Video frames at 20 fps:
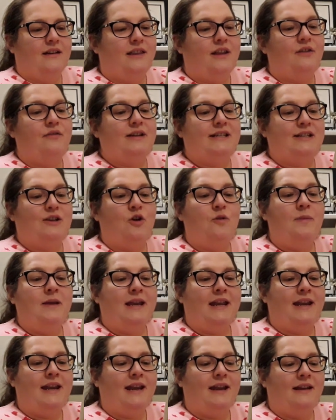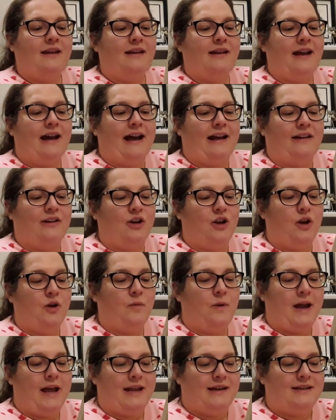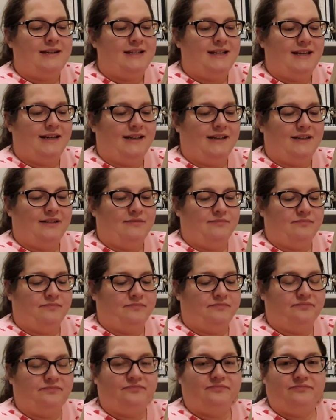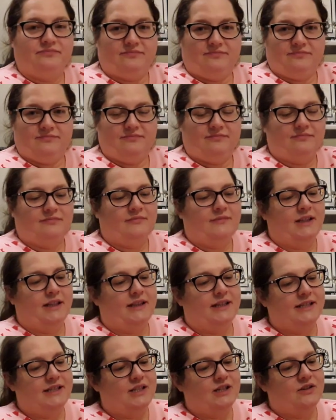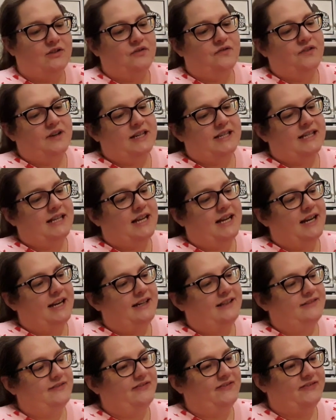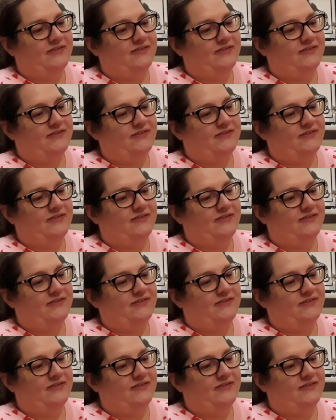There is no beginning and no ending. That's a good first line.